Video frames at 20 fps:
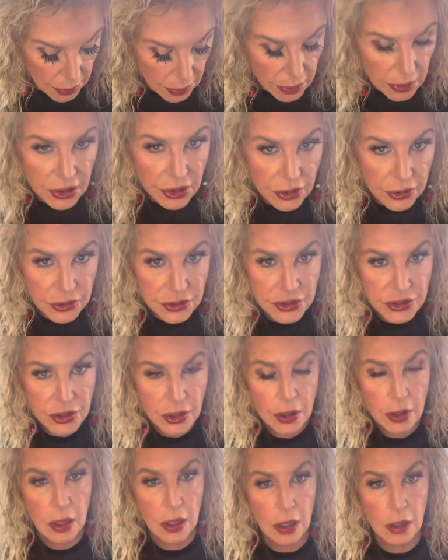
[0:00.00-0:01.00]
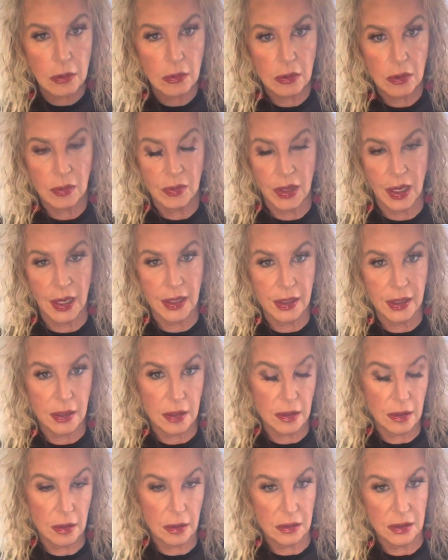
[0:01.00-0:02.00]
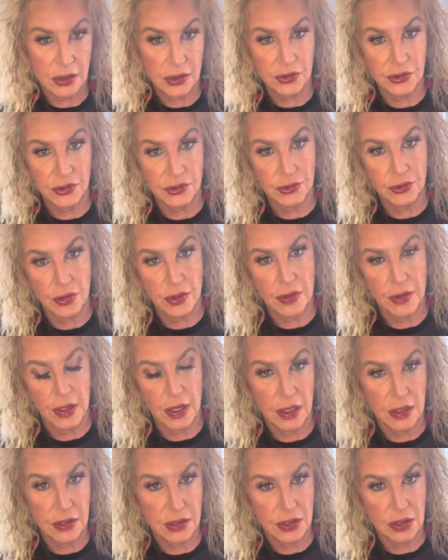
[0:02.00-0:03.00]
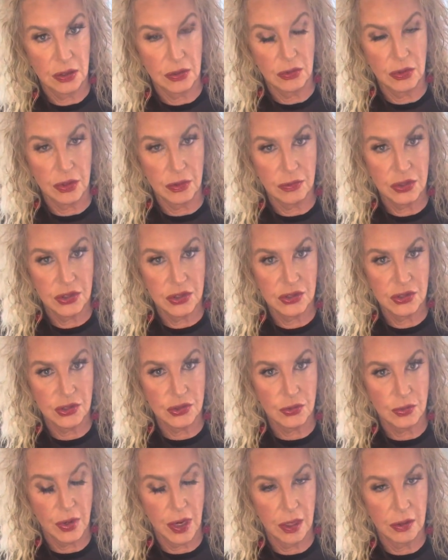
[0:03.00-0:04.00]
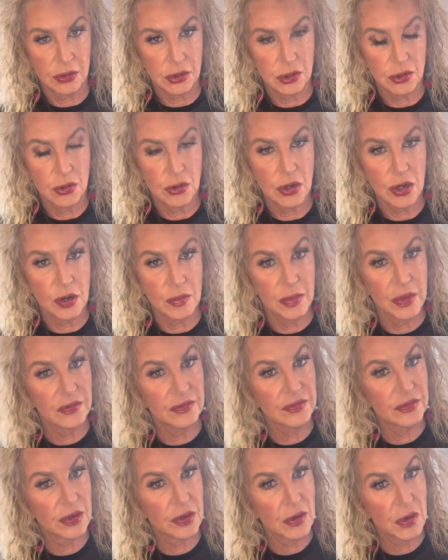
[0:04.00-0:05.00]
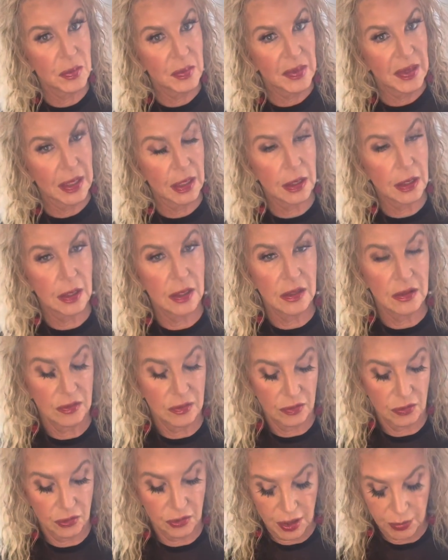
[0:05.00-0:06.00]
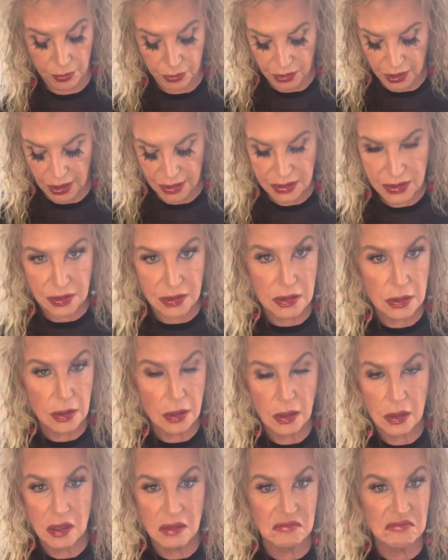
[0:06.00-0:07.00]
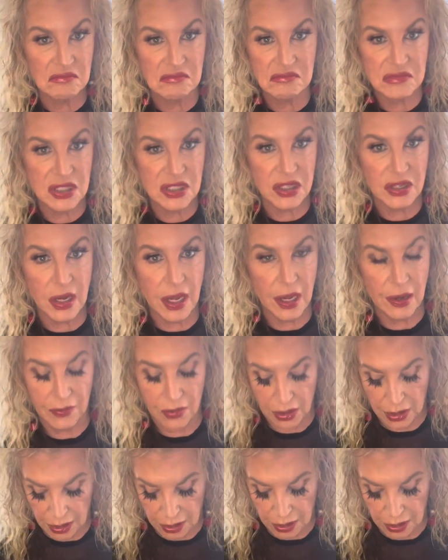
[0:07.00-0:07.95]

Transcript: Kirsch. Well, my liquor store that I deal with, which is around the corner but very big and great prices, didn't have any